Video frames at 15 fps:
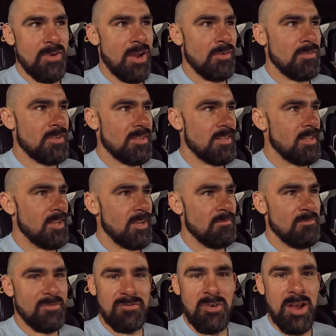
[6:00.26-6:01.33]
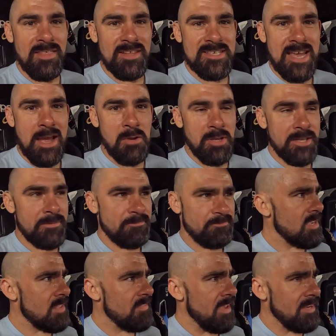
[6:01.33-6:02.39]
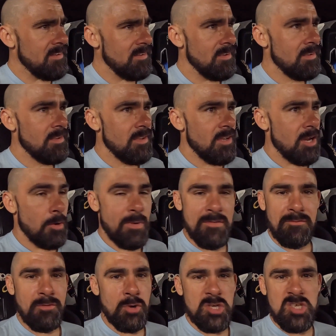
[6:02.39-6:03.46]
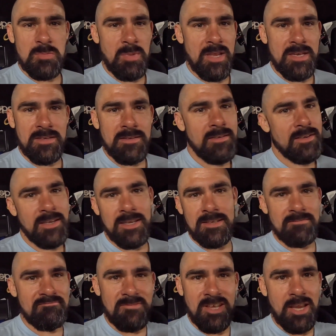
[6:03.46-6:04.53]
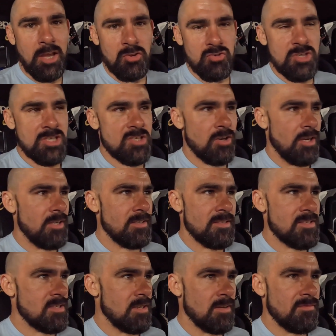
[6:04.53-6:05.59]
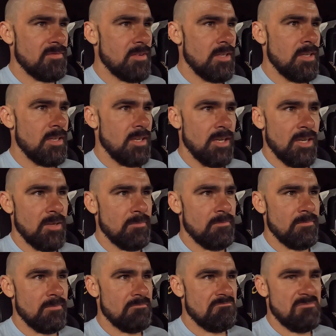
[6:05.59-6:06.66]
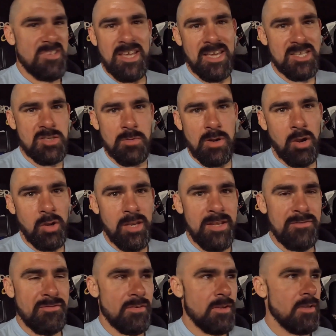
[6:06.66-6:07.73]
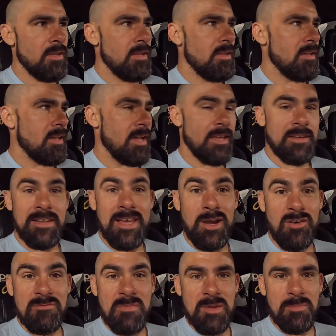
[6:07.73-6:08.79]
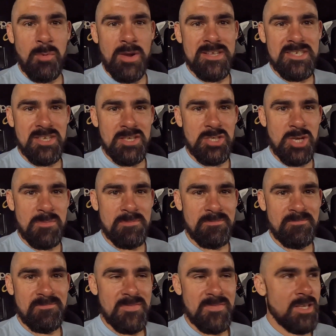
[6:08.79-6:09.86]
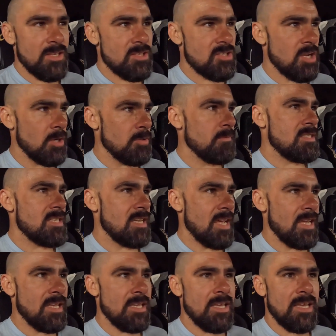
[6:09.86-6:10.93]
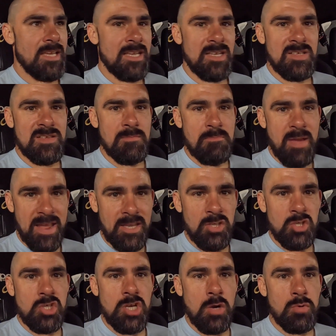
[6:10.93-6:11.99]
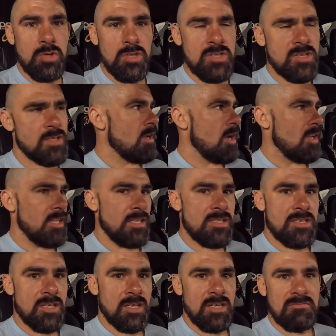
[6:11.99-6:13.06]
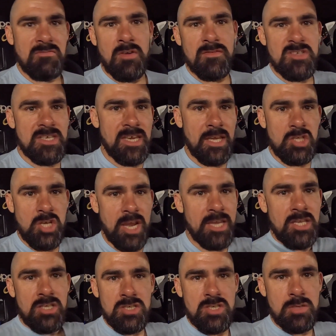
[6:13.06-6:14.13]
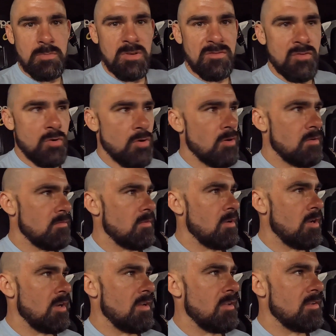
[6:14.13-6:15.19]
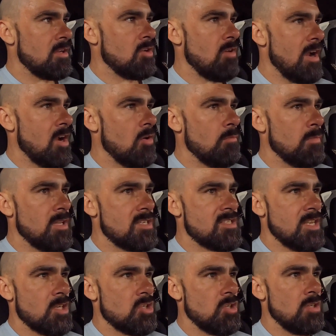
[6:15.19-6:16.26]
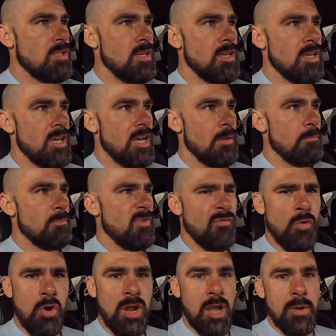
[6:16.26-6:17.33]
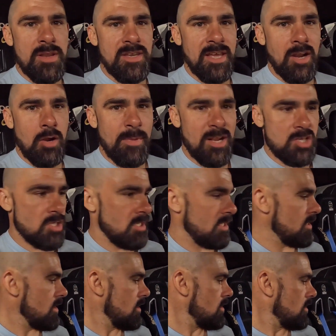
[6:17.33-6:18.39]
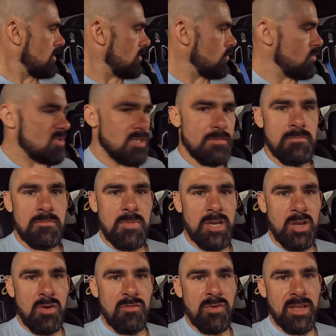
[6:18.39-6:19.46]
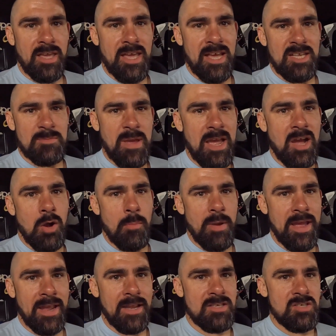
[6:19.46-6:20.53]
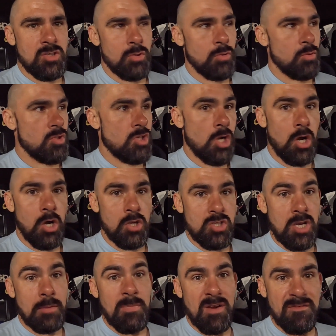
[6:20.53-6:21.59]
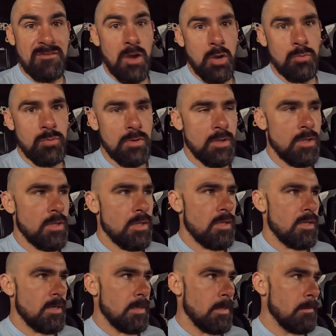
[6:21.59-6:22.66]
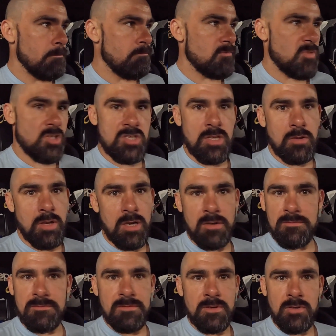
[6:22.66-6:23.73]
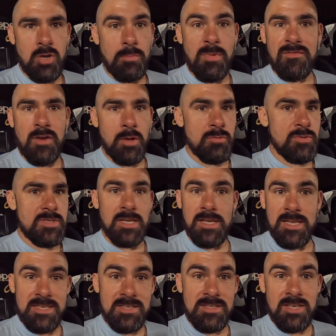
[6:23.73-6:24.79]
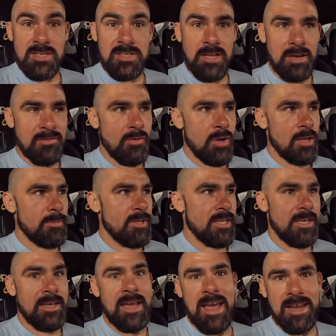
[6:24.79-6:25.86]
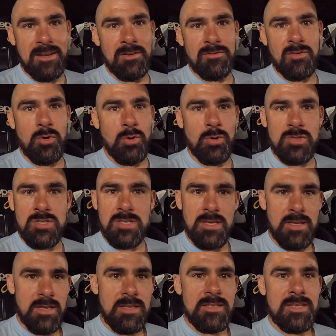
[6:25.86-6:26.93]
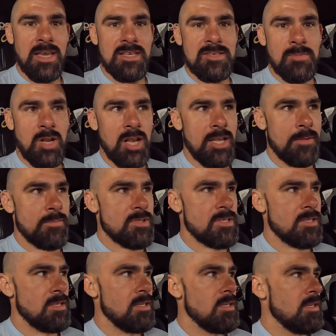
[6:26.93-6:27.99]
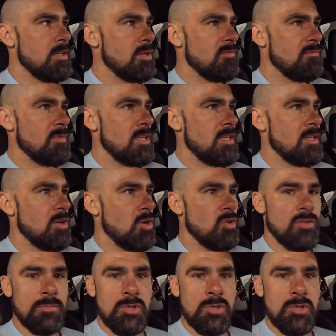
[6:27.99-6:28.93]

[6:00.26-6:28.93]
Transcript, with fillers: round, um, throwing the towel in, and then I went for a spin in the countryside and stuff, um, near to where I live, and now I've made my way to the gym. So today is back and shoulders. I need to obviously get changed before I crack on with this session, and before I go in there, I'm actually using my girlfriend Kat's power pack to charge up my phone, um, just so that I've got my phone to listen to stuff while I'm in there, and of course to get some clips of me on the